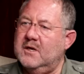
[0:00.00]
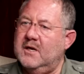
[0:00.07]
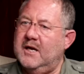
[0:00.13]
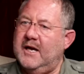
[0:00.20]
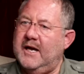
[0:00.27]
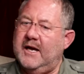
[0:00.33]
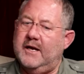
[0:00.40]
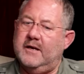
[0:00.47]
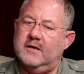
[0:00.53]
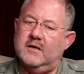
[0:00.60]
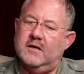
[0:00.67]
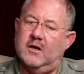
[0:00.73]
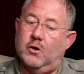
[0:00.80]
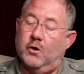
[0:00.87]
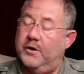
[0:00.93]
and
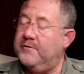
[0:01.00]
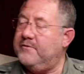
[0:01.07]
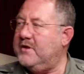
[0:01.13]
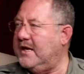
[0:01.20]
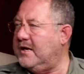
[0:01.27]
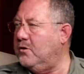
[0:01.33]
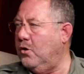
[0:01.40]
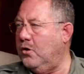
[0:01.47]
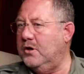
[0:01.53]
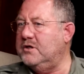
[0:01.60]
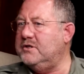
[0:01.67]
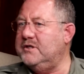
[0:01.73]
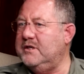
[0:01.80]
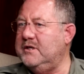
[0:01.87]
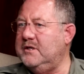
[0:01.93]
a lot of
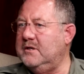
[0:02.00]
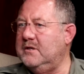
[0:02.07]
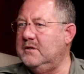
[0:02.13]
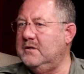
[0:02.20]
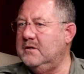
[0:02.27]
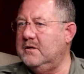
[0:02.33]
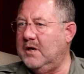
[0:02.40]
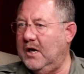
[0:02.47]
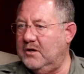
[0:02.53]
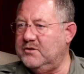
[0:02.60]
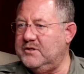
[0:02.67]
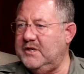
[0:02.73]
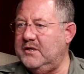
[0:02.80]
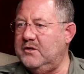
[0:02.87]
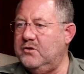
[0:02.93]
technology goes
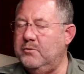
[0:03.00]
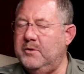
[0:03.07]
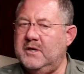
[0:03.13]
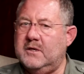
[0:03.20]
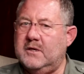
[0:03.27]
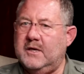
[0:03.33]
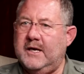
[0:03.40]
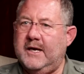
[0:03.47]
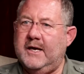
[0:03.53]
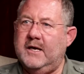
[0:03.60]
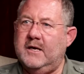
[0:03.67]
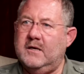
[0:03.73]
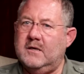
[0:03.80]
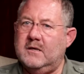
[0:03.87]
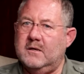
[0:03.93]
into it,
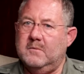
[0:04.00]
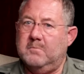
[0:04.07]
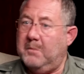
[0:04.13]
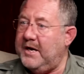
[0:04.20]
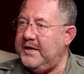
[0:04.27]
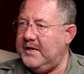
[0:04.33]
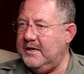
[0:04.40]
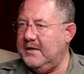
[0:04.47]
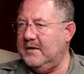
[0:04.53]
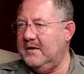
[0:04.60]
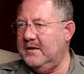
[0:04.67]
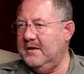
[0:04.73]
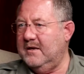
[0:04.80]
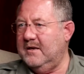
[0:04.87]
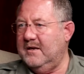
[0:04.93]
and money.
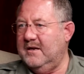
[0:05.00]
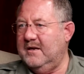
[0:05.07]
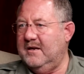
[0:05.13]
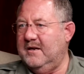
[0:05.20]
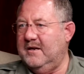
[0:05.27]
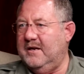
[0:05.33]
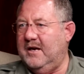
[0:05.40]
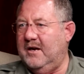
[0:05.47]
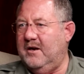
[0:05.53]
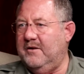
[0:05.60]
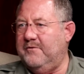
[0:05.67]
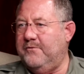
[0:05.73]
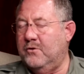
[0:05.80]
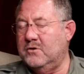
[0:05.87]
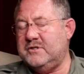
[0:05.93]
Now,
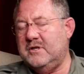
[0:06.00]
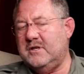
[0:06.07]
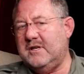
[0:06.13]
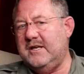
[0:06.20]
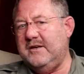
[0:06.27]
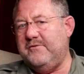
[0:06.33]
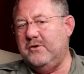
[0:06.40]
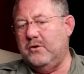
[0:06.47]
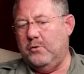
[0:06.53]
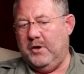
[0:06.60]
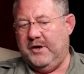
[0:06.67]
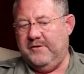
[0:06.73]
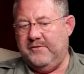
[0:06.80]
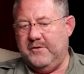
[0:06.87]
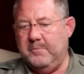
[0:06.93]
unfortunately, if you're
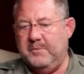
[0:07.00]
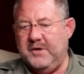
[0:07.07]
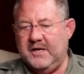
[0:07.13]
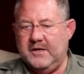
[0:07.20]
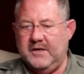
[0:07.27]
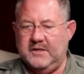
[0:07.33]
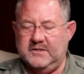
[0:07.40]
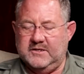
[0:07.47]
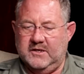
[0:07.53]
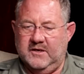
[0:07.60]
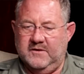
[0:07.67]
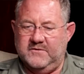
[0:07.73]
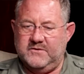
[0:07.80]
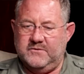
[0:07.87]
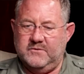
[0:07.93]
one of the big
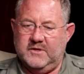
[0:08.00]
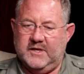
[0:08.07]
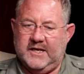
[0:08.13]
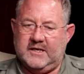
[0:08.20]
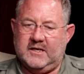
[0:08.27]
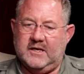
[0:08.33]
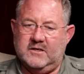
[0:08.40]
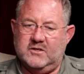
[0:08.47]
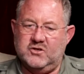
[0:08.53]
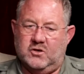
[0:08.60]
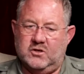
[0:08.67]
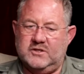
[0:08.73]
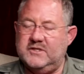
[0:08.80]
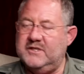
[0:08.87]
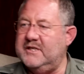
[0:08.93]
reserves that can
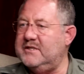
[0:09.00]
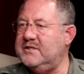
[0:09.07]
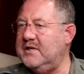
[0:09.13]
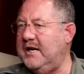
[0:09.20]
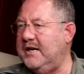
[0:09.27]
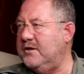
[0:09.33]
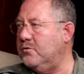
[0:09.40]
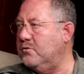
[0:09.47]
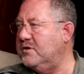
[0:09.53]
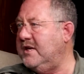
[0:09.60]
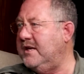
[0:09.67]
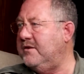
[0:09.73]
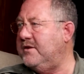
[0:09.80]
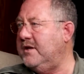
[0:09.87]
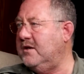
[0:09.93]
charge 6, 8 or
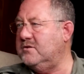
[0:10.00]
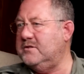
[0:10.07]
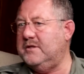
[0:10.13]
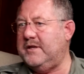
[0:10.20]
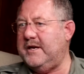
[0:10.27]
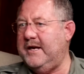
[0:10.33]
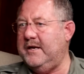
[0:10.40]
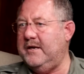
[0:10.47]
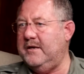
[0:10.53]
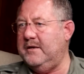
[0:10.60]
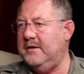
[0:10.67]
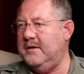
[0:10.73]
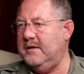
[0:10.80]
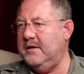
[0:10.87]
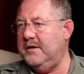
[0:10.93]
10,000 rand
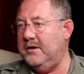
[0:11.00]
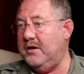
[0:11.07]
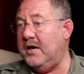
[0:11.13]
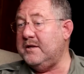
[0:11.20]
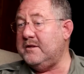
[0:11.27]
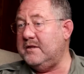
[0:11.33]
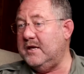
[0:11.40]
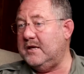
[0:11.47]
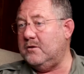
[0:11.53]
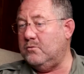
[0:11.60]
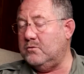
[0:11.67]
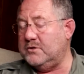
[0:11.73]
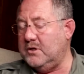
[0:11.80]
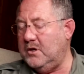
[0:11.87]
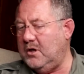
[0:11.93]
a night, that
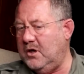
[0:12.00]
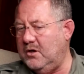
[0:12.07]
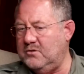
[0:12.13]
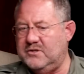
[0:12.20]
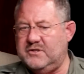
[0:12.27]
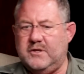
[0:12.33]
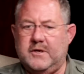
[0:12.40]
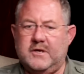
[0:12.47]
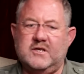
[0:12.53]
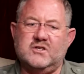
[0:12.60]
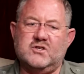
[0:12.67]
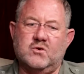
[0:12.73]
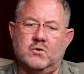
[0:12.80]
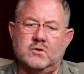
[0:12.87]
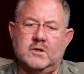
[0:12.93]
also owns the
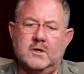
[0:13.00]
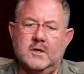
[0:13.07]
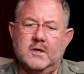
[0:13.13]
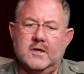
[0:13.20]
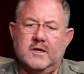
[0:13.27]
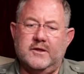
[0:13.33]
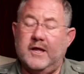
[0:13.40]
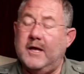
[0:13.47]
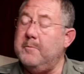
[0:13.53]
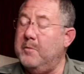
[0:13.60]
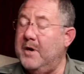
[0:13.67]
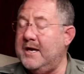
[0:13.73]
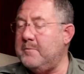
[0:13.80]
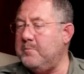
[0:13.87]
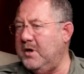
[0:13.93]
resort, they
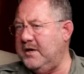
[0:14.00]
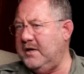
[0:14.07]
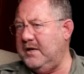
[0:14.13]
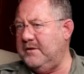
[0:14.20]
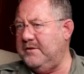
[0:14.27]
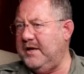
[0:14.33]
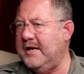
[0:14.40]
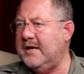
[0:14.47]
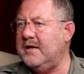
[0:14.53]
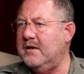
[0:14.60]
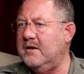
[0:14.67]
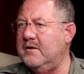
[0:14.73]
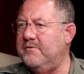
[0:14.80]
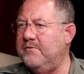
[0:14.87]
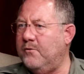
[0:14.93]
make money and they
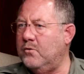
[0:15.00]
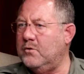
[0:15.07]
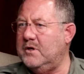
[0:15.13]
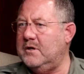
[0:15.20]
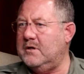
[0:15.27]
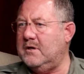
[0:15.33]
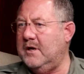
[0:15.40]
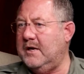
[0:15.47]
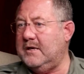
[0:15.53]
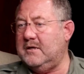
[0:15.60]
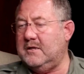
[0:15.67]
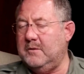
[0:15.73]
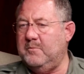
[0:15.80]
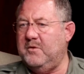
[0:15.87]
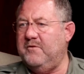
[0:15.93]
can afford it, like
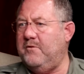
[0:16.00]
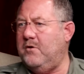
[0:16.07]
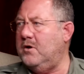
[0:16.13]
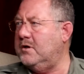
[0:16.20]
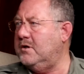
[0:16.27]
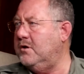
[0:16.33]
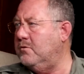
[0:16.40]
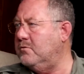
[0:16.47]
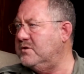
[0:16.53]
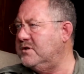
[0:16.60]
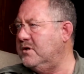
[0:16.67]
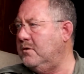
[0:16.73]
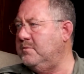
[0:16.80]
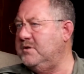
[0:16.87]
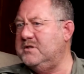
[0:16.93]
Timbavati or
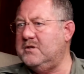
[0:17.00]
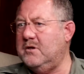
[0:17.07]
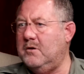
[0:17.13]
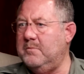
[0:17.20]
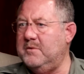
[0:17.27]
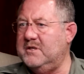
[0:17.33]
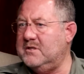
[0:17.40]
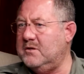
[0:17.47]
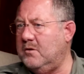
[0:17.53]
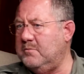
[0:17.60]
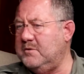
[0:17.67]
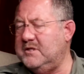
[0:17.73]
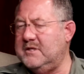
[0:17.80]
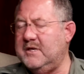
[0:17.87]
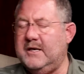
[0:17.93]
Salbi
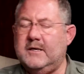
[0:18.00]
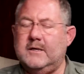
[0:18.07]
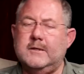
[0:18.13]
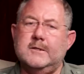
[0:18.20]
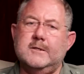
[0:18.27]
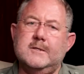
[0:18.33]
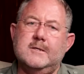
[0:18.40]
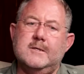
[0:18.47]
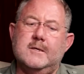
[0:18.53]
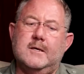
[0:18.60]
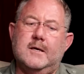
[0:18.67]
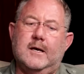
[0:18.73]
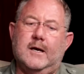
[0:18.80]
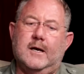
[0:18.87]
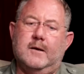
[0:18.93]
Sand.
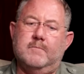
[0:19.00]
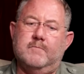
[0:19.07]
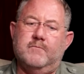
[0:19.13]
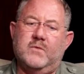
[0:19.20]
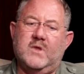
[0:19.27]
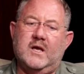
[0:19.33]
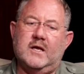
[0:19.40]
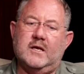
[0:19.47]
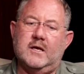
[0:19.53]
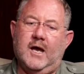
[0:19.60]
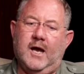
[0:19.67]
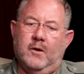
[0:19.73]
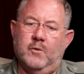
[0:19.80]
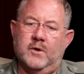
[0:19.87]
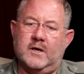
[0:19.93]
In
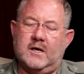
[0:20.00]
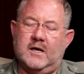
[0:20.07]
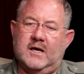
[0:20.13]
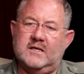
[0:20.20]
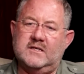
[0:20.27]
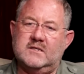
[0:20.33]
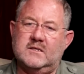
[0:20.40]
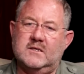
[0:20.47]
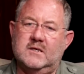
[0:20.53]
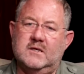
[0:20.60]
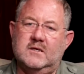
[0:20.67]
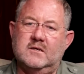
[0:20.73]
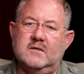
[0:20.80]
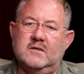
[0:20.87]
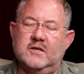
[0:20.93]
our case,
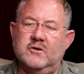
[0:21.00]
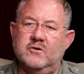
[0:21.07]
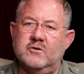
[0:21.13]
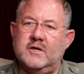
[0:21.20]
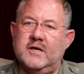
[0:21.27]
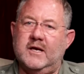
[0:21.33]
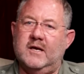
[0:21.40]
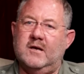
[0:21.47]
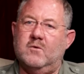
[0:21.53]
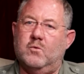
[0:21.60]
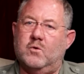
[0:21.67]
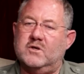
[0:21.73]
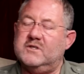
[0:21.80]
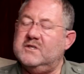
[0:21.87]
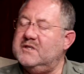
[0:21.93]
Dinokeng
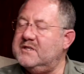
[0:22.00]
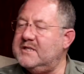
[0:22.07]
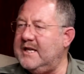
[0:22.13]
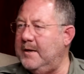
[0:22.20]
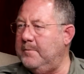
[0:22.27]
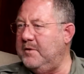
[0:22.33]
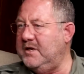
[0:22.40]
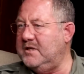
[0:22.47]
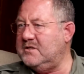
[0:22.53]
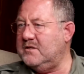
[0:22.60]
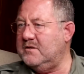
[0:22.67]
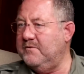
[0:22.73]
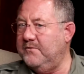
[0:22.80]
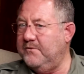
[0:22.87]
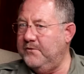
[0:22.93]
was
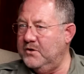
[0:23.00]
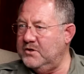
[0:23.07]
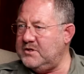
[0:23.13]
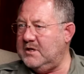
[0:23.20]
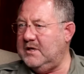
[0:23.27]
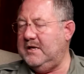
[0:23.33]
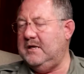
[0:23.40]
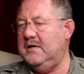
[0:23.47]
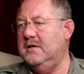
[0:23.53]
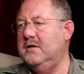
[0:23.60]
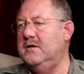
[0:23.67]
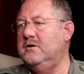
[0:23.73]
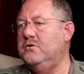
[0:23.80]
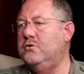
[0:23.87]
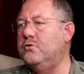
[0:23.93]
established firstly
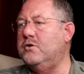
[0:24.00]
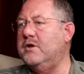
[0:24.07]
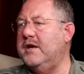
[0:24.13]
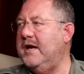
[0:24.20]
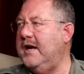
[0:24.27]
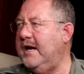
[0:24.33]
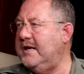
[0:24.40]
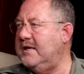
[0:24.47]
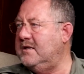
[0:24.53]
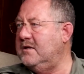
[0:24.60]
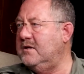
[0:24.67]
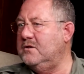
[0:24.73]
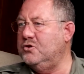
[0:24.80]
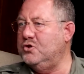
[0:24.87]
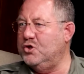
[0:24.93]
to create
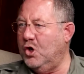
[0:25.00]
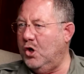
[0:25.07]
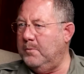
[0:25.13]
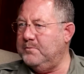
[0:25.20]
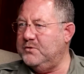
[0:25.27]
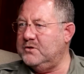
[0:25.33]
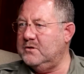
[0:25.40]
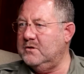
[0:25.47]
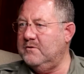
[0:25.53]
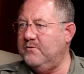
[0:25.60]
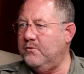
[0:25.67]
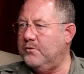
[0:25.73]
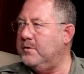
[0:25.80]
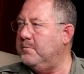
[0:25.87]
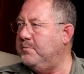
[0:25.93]
jobs
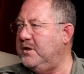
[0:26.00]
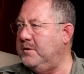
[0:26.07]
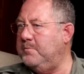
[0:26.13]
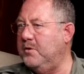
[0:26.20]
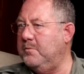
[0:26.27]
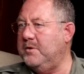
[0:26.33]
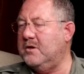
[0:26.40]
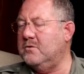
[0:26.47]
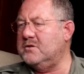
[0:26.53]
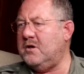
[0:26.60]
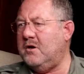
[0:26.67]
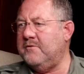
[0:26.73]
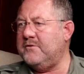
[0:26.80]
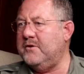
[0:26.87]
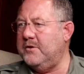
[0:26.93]
for the people, because
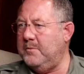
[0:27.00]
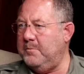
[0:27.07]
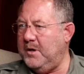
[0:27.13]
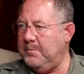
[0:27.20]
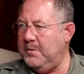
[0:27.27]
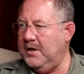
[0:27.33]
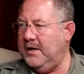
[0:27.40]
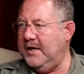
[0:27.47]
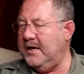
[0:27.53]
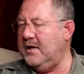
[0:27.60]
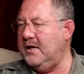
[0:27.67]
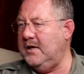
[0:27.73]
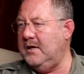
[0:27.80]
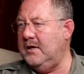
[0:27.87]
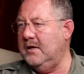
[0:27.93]
after the
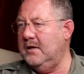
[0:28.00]
Babalegi